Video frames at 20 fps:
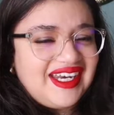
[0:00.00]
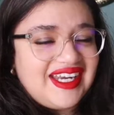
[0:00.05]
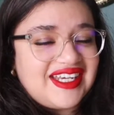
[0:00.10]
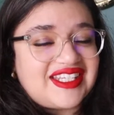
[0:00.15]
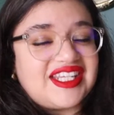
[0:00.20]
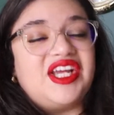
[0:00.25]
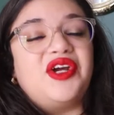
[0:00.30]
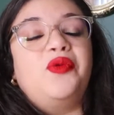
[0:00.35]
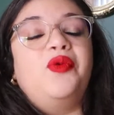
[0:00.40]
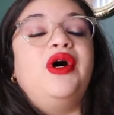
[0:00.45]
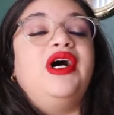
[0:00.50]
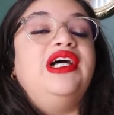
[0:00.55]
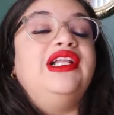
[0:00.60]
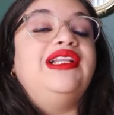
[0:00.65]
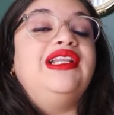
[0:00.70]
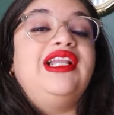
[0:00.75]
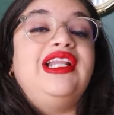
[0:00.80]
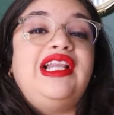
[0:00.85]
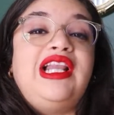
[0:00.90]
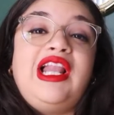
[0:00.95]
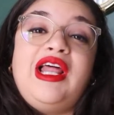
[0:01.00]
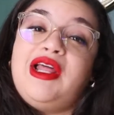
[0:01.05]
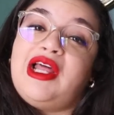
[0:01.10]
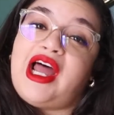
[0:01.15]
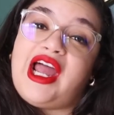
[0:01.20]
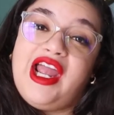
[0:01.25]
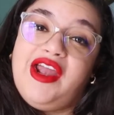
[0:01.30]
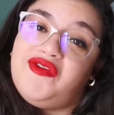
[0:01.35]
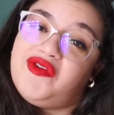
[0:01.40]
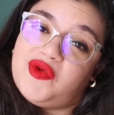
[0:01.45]
he's like, well,
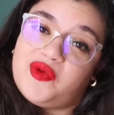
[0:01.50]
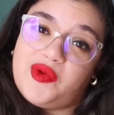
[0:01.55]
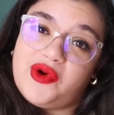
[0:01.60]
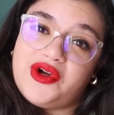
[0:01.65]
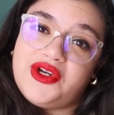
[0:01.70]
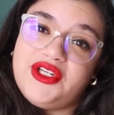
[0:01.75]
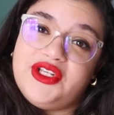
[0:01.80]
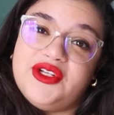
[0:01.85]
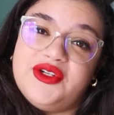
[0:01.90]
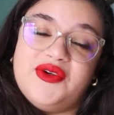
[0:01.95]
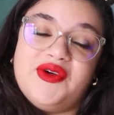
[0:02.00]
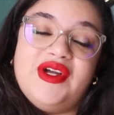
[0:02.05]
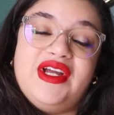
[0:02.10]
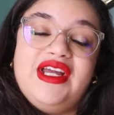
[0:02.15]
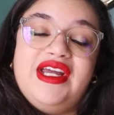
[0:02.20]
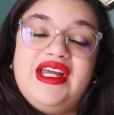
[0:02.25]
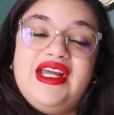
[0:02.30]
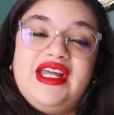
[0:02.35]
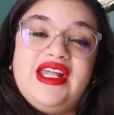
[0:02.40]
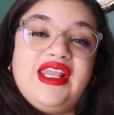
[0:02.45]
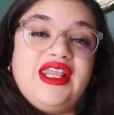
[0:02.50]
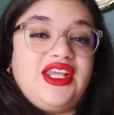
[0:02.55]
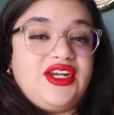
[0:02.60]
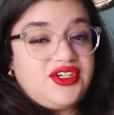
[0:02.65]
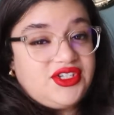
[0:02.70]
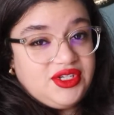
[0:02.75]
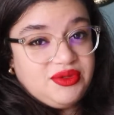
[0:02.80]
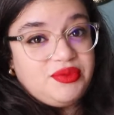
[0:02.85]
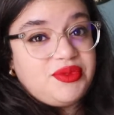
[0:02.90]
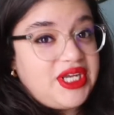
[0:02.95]
I have to warn you,
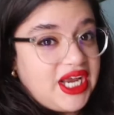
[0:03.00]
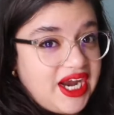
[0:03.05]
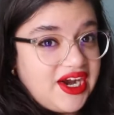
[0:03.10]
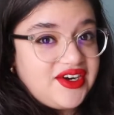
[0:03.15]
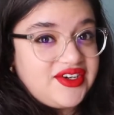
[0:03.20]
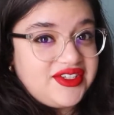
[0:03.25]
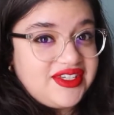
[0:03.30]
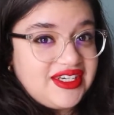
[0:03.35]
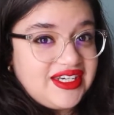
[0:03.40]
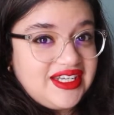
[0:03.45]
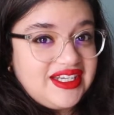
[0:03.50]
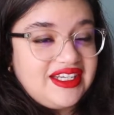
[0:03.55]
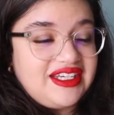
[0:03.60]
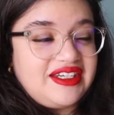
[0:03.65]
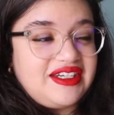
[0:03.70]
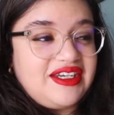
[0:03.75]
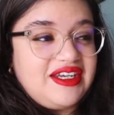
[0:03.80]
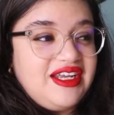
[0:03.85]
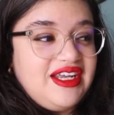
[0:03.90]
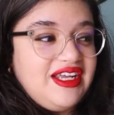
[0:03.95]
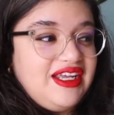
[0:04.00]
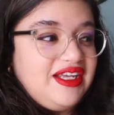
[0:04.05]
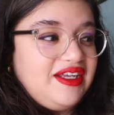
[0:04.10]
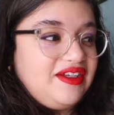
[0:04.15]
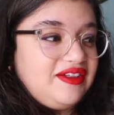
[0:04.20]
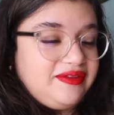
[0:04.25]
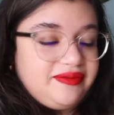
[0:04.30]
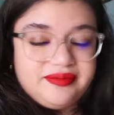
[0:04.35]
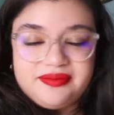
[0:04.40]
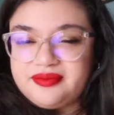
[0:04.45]
there's tears in it.
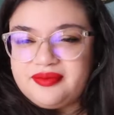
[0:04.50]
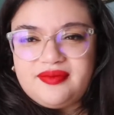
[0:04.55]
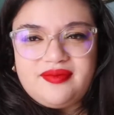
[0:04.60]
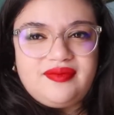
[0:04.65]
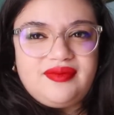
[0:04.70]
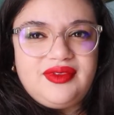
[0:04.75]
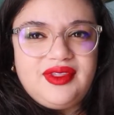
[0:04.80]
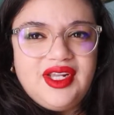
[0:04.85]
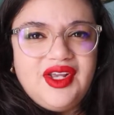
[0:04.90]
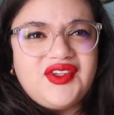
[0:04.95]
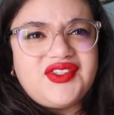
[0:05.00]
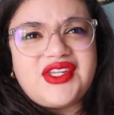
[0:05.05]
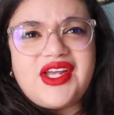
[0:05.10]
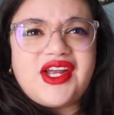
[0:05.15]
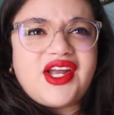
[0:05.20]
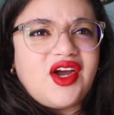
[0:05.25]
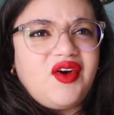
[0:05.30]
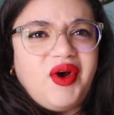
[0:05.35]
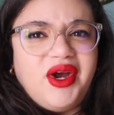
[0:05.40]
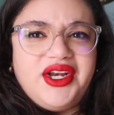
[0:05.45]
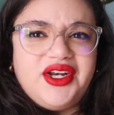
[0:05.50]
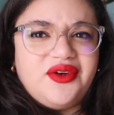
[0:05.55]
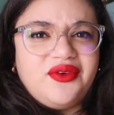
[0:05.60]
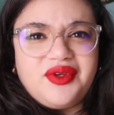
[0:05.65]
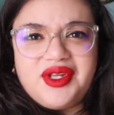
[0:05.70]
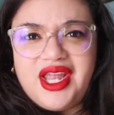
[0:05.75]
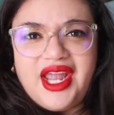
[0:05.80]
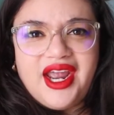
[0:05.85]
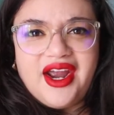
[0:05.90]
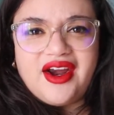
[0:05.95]
I was like, oh, I
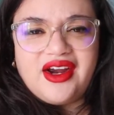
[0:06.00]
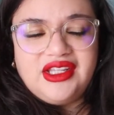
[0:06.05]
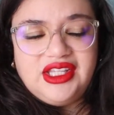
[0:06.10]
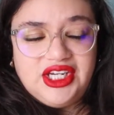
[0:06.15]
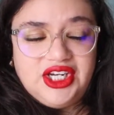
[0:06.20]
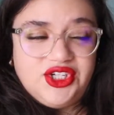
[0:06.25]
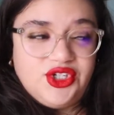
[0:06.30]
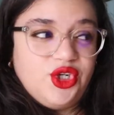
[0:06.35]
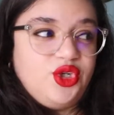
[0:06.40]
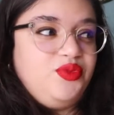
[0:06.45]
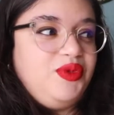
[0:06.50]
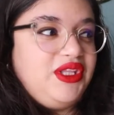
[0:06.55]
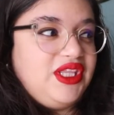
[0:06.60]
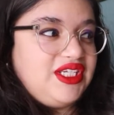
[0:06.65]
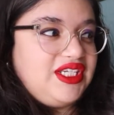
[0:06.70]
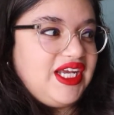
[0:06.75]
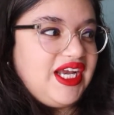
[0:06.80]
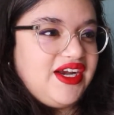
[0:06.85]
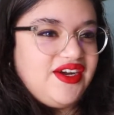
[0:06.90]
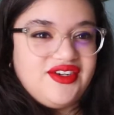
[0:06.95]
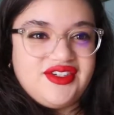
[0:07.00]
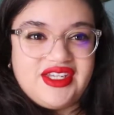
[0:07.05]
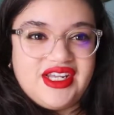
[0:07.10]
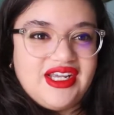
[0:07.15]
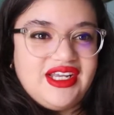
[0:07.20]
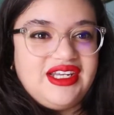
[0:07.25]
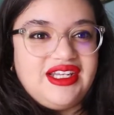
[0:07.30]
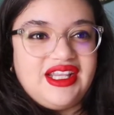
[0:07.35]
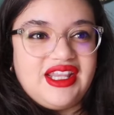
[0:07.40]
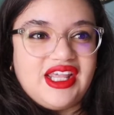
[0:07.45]
don't care. And they showed me the tears,
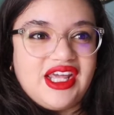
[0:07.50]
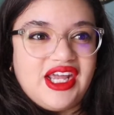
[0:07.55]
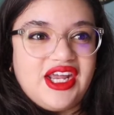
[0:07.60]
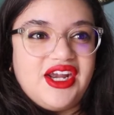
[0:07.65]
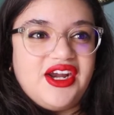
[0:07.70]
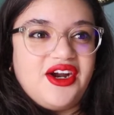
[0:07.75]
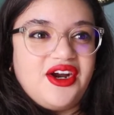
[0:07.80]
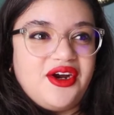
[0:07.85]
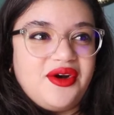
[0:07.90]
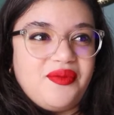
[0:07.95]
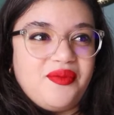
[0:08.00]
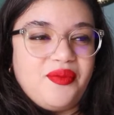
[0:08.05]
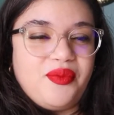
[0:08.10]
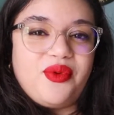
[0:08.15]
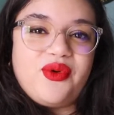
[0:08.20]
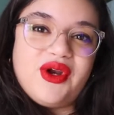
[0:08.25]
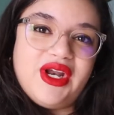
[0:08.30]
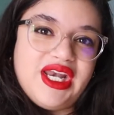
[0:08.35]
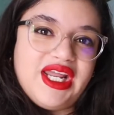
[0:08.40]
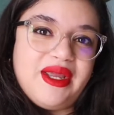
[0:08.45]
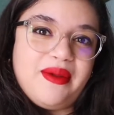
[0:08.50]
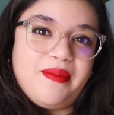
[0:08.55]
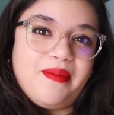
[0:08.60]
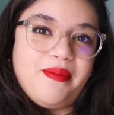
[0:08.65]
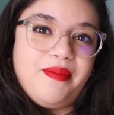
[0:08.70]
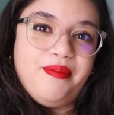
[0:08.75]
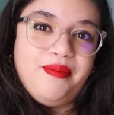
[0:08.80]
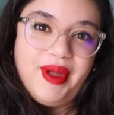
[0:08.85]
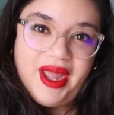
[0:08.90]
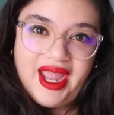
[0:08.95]
and they're pretty
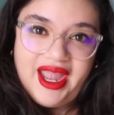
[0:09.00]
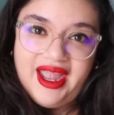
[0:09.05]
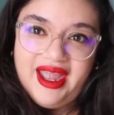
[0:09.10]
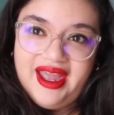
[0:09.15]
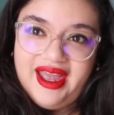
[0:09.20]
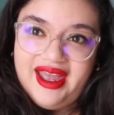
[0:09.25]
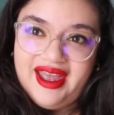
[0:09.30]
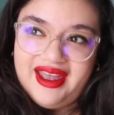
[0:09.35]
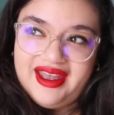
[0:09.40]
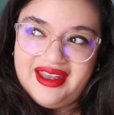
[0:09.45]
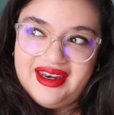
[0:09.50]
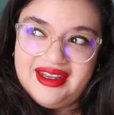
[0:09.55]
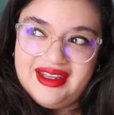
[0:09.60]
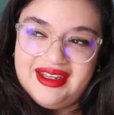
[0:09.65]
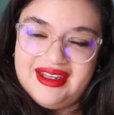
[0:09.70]
bad.